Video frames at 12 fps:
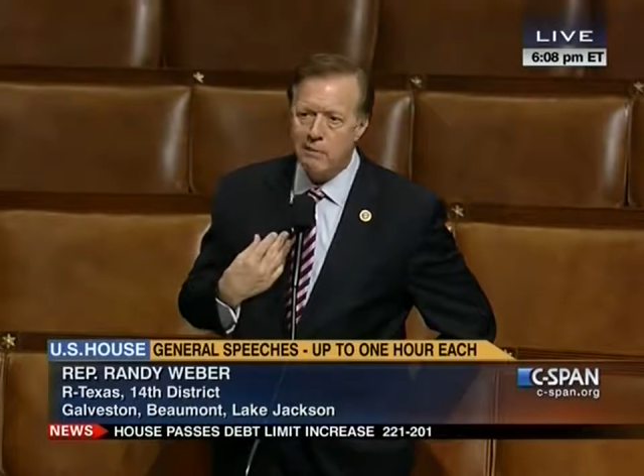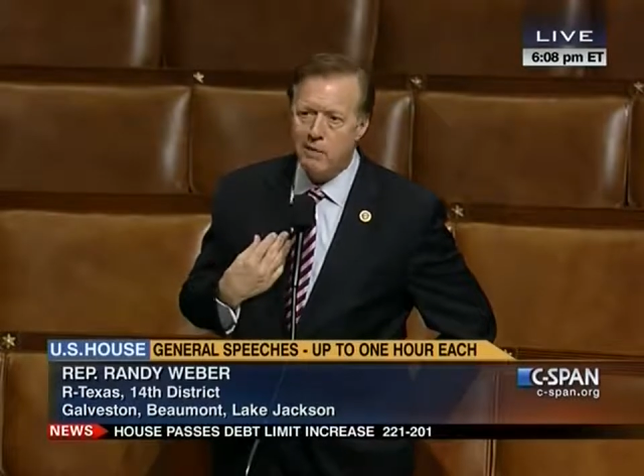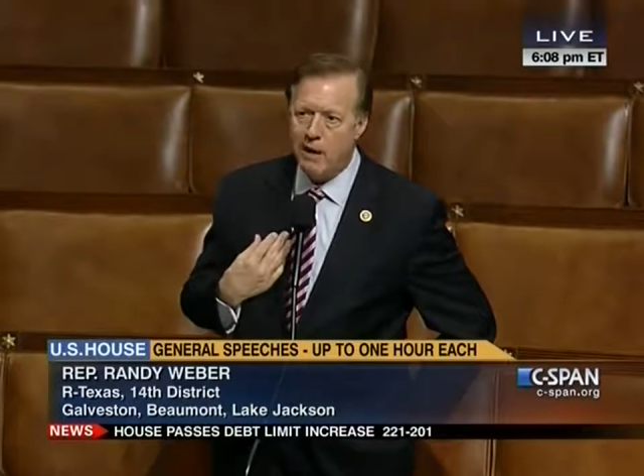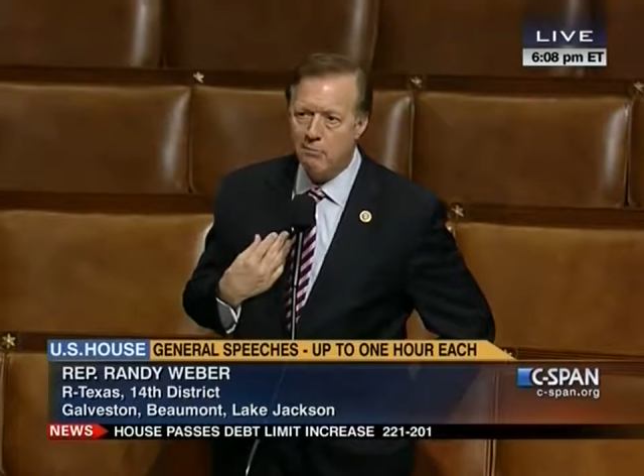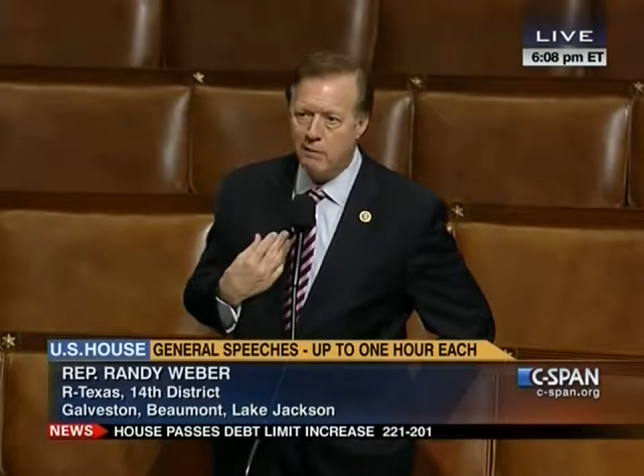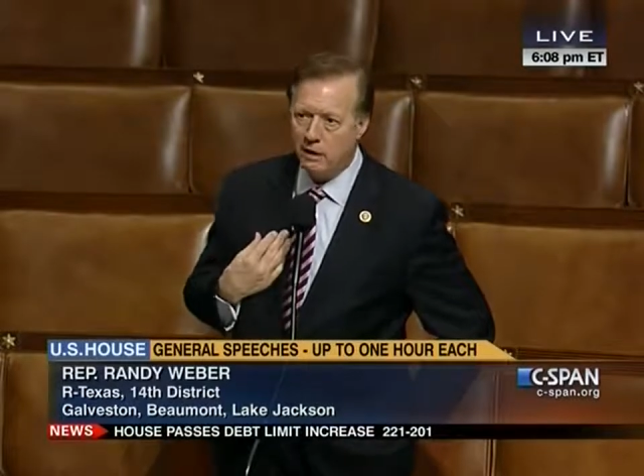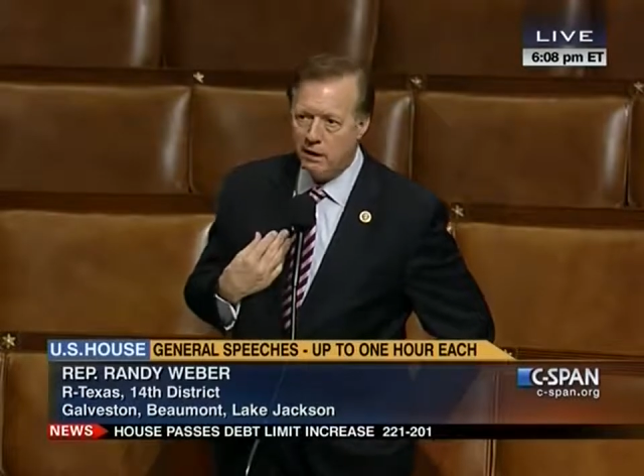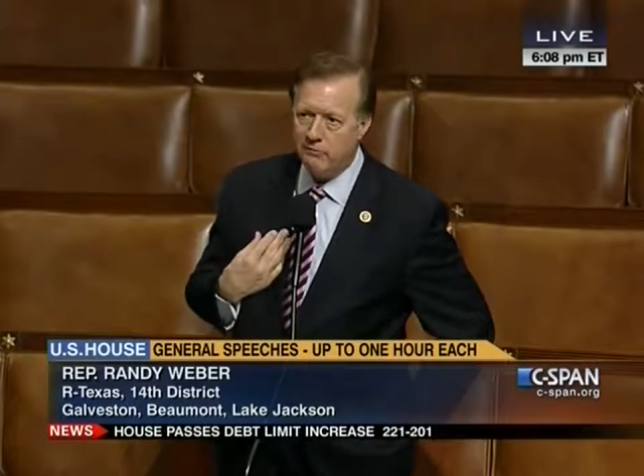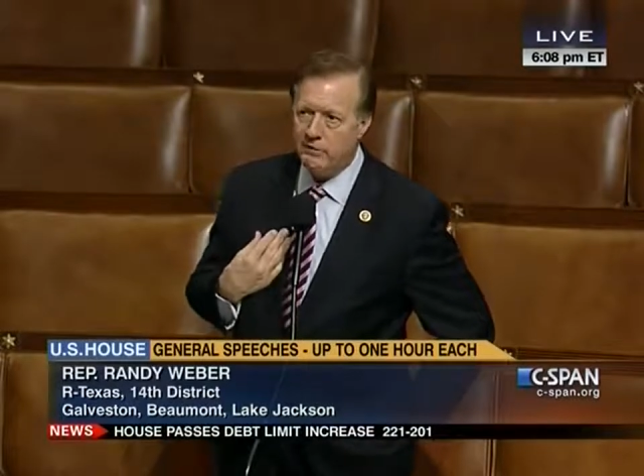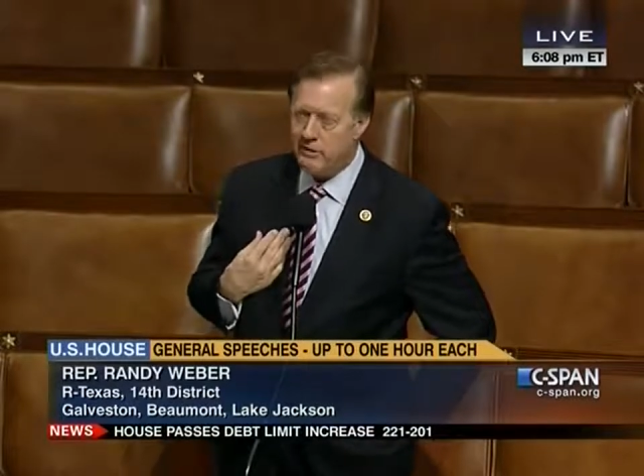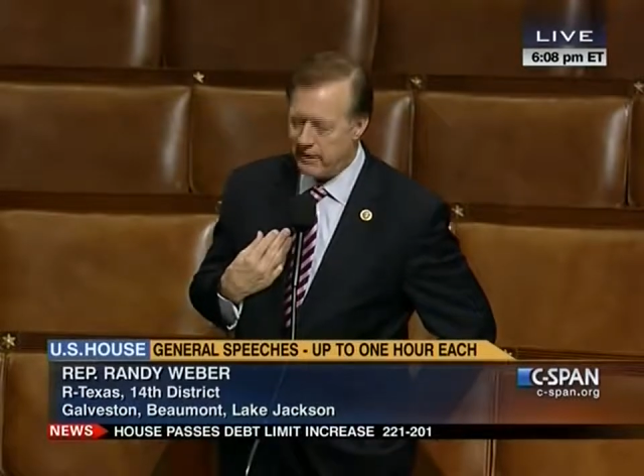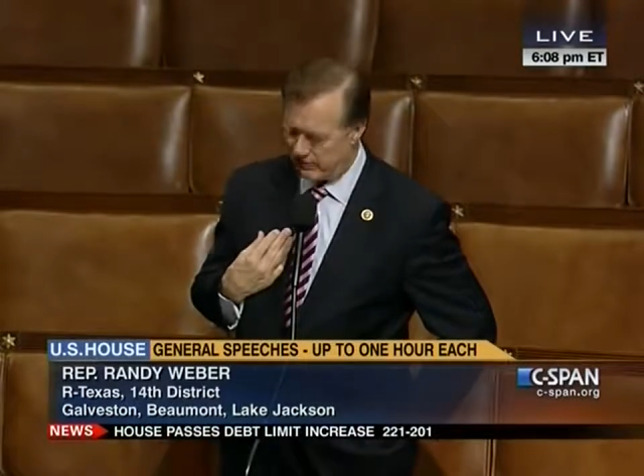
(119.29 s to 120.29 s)
my
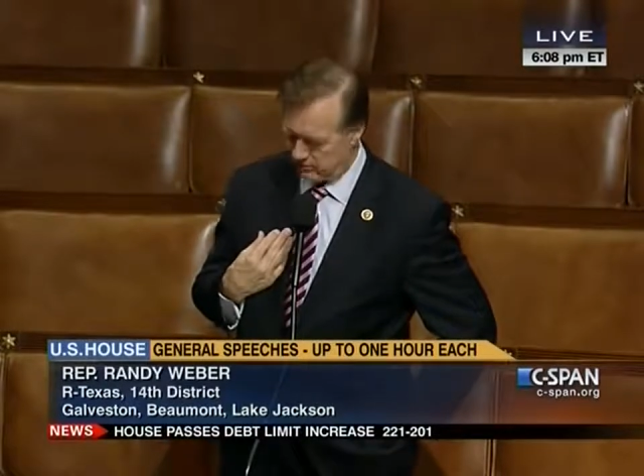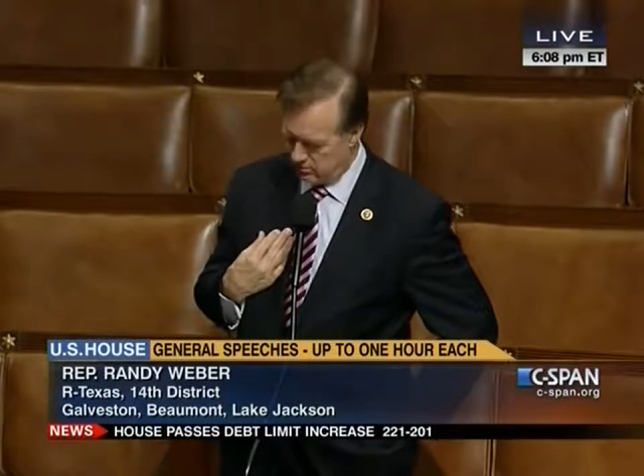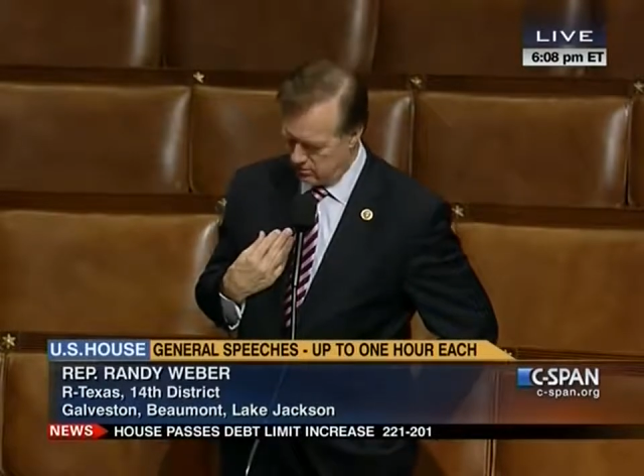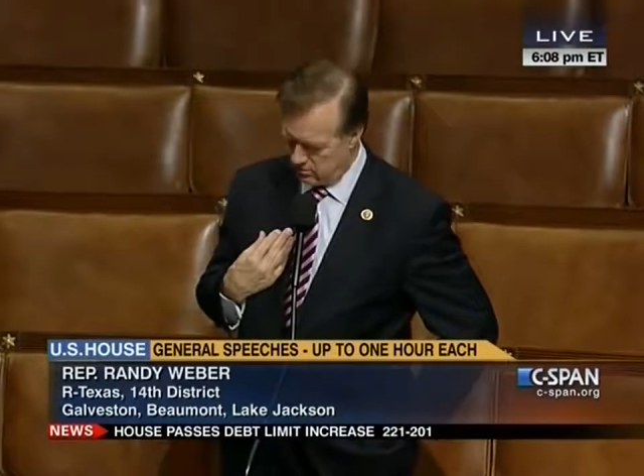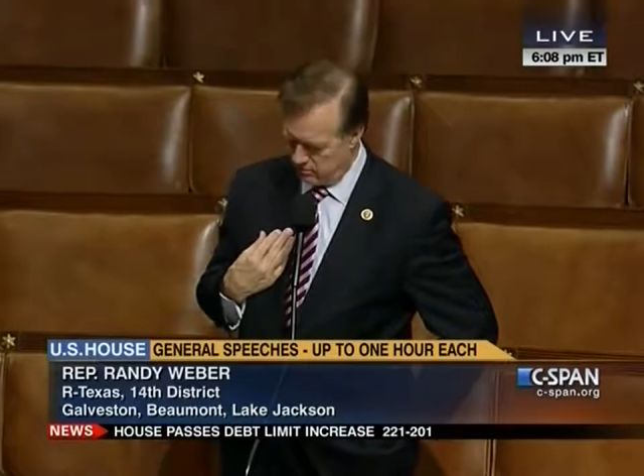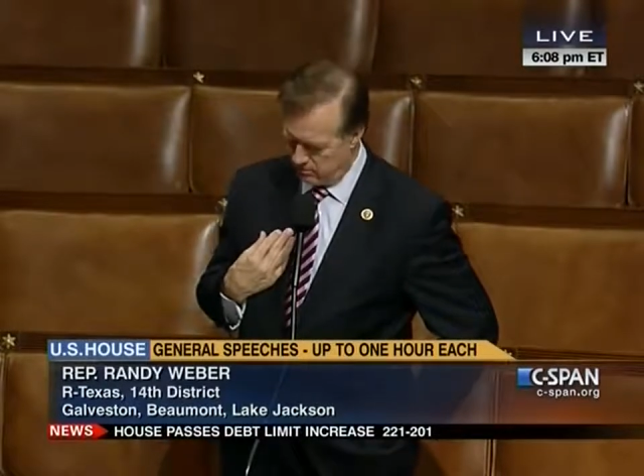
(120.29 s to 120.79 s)
beloved Texas,